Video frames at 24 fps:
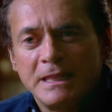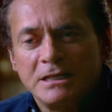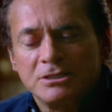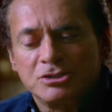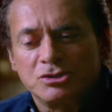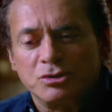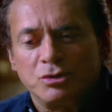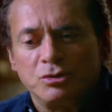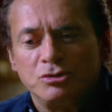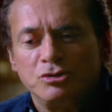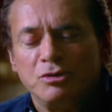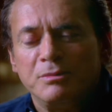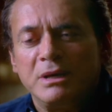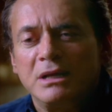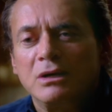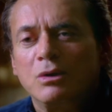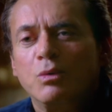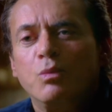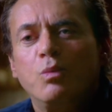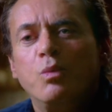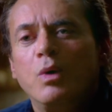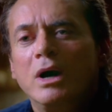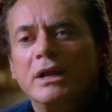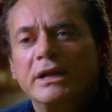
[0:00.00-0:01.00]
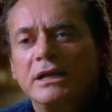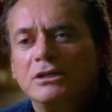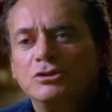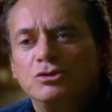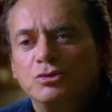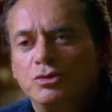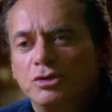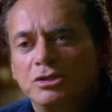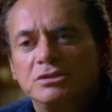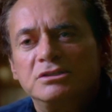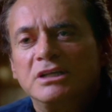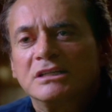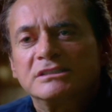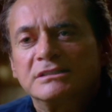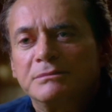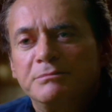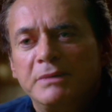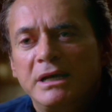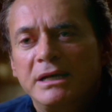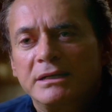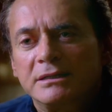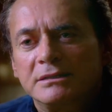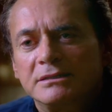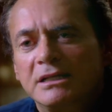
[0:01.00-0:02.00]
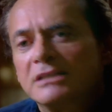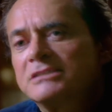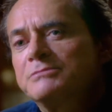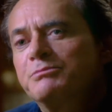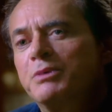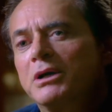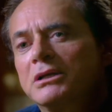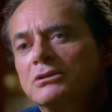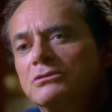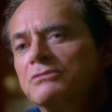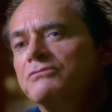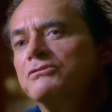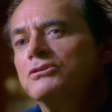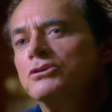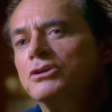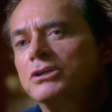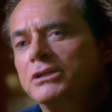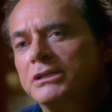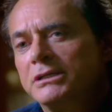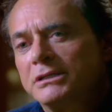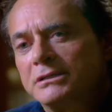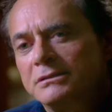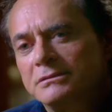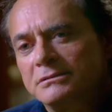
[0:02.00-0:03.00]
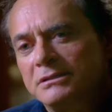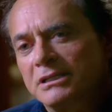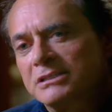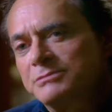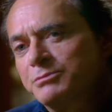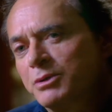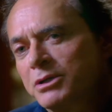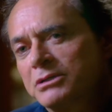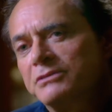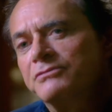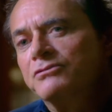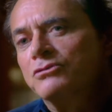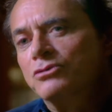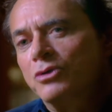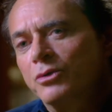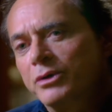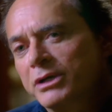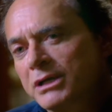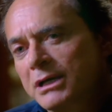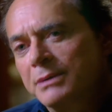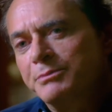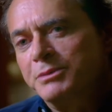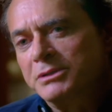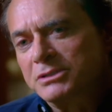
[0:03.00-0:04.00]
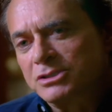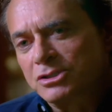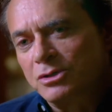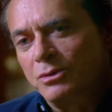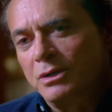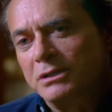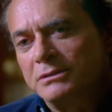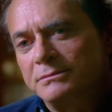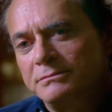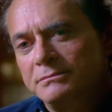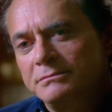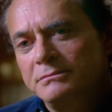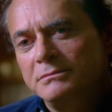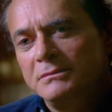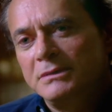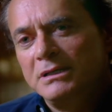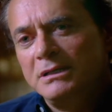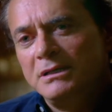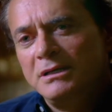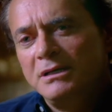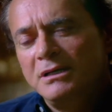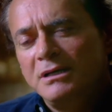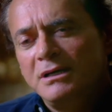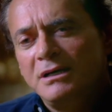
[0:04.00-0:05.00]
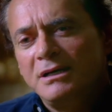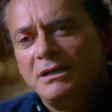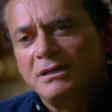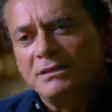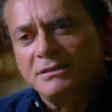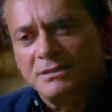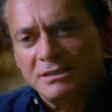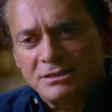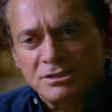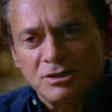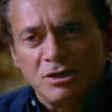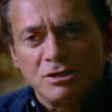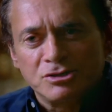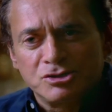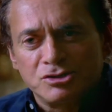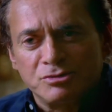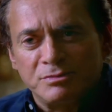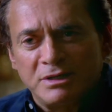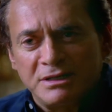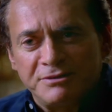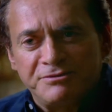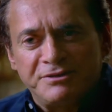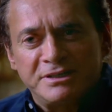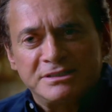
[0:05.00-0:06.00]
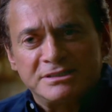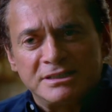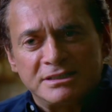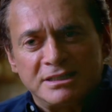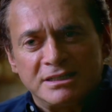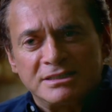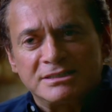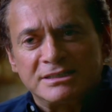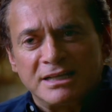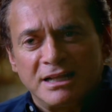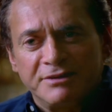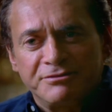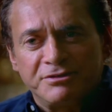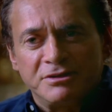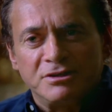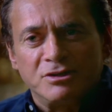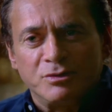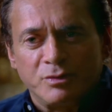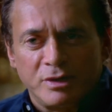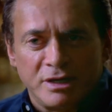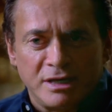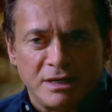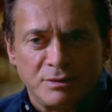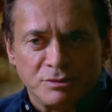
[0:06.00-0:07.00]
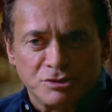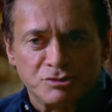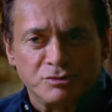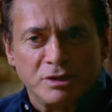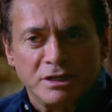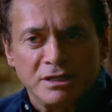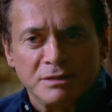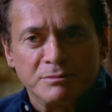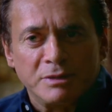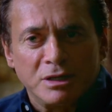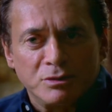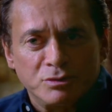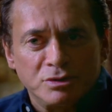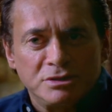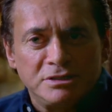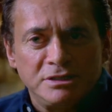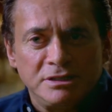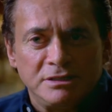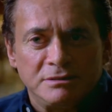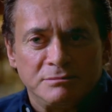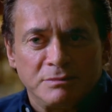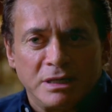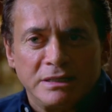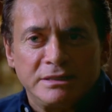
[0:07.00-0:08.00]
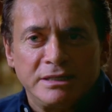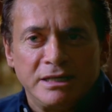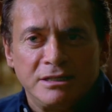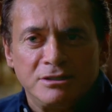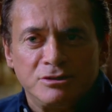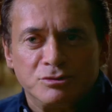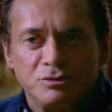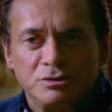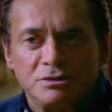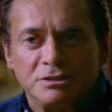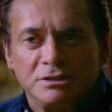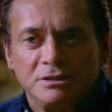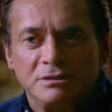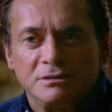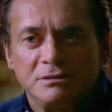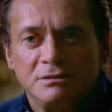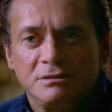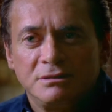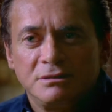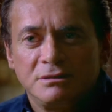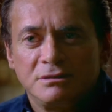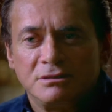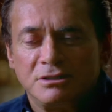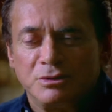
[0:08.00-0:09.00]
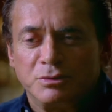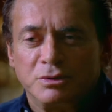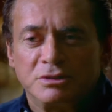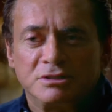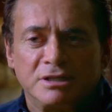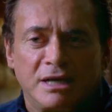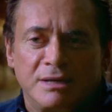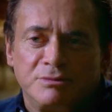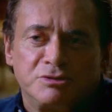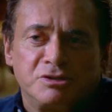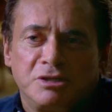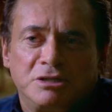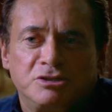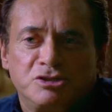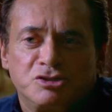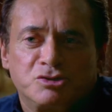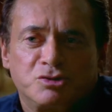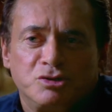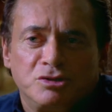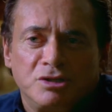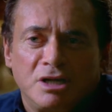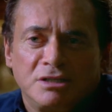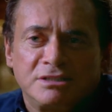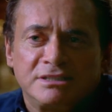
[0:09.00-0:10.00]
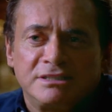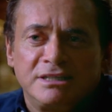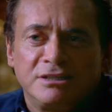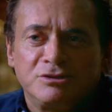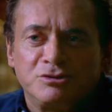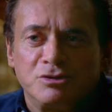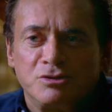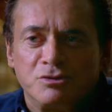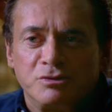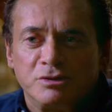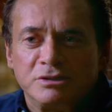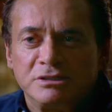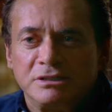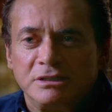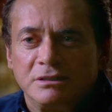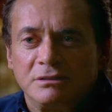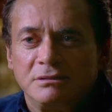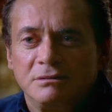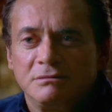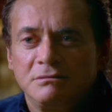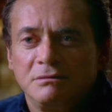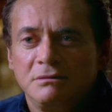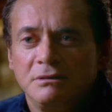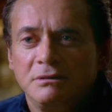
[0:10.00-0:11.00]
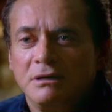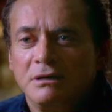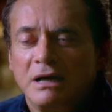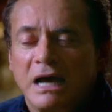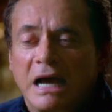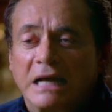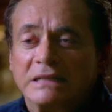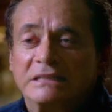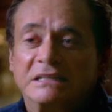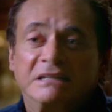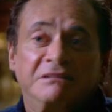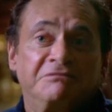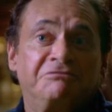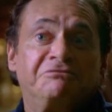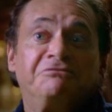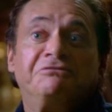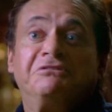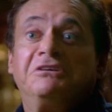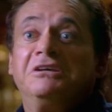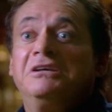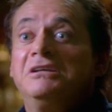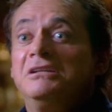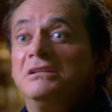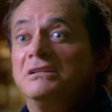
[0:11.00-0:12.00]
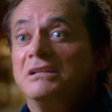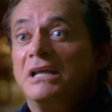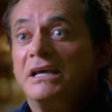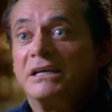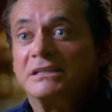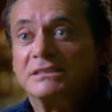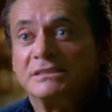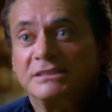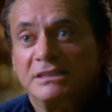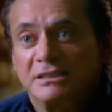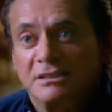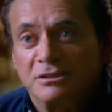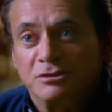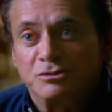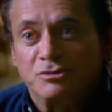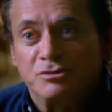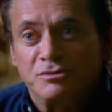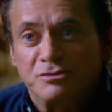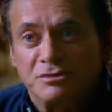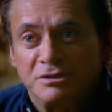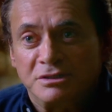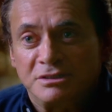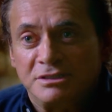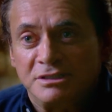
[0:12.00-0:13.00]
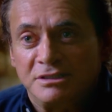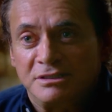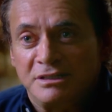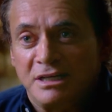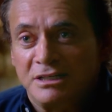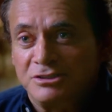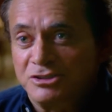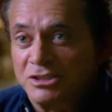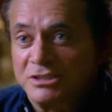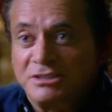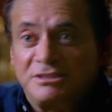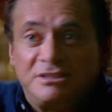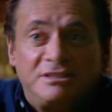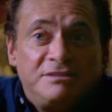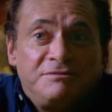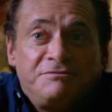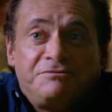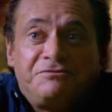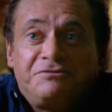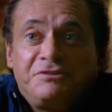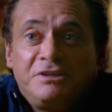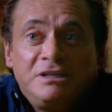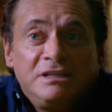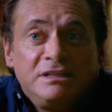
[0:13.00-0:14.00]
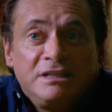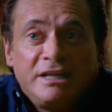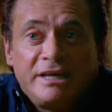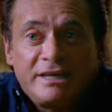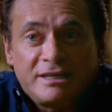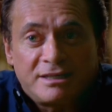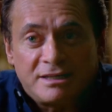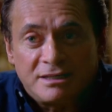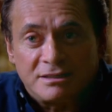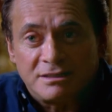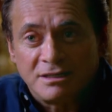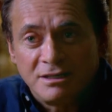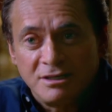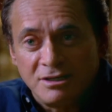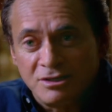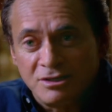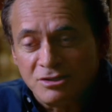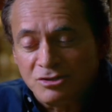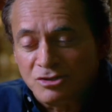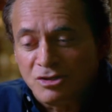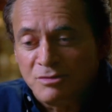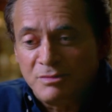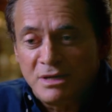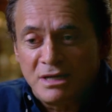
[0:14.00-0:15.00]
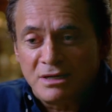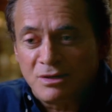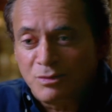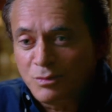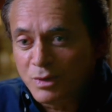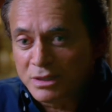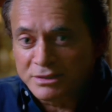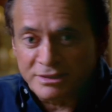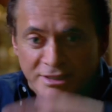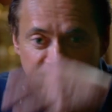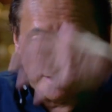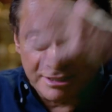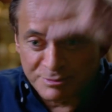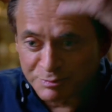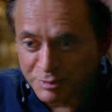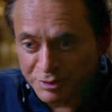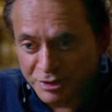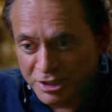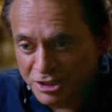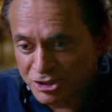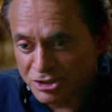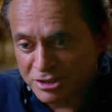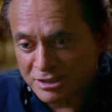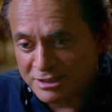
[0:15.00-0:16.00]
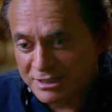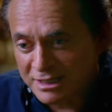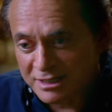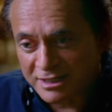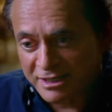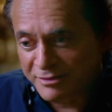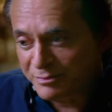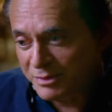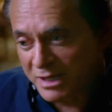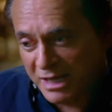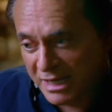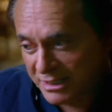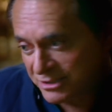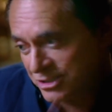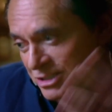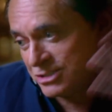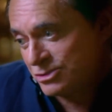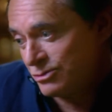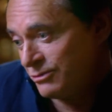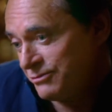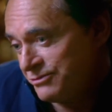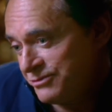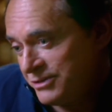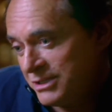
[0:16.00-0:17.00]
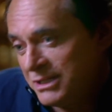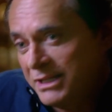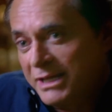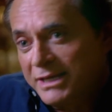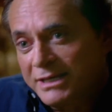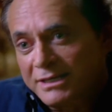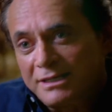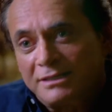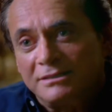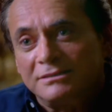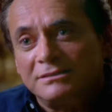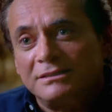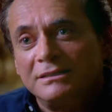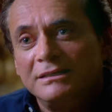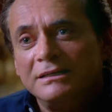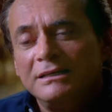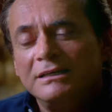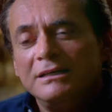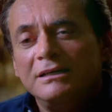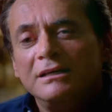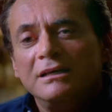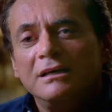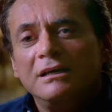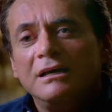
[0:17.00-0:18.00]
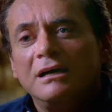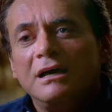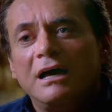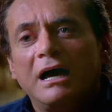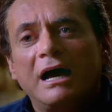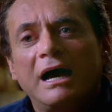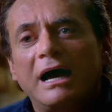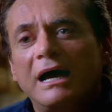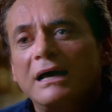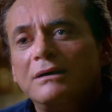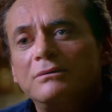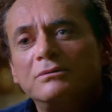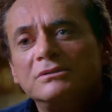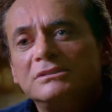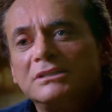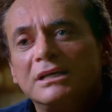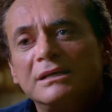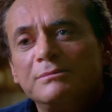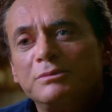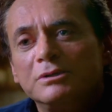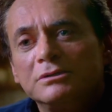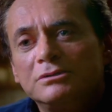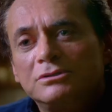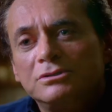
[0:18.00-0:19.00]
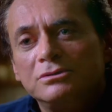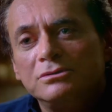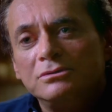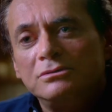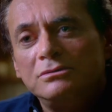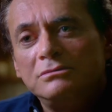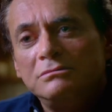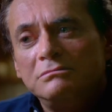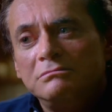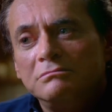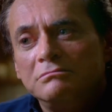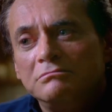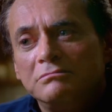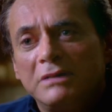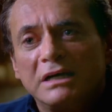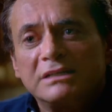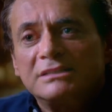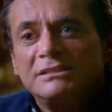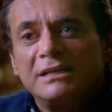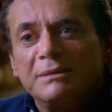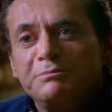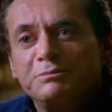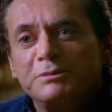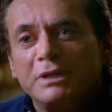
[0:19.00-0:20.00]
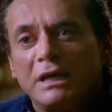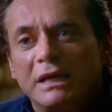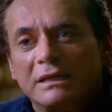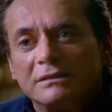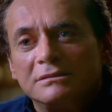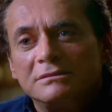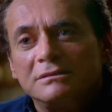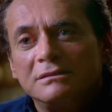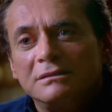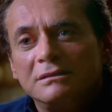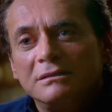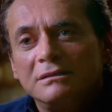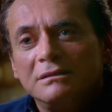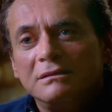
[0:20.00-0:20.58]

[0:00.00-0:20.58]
So no matter what I do, it doesn't matter. That's part of learning. That's part of growing up and so on. This also manifested itself in the way I was running my routine, my daily routine. There were times when I just could not stick to the routine. I didn't feel like sticking to the routine. I just didn't feel like it. No matter what inspiration it can give me, I just don't feel like it. I was able to accept that.